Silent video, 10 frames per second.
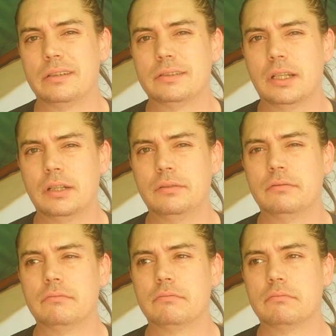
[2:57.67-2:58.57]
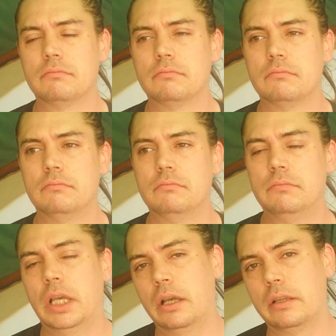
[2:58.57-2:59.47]
so,
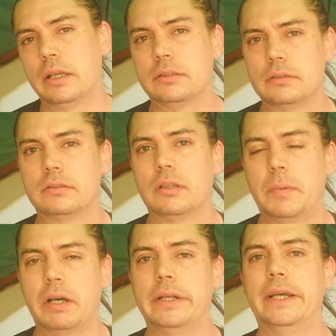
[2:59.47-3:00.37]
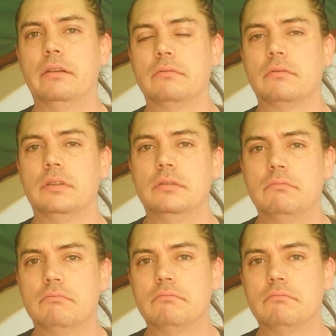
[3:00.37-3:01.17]
yeah, that's about it. You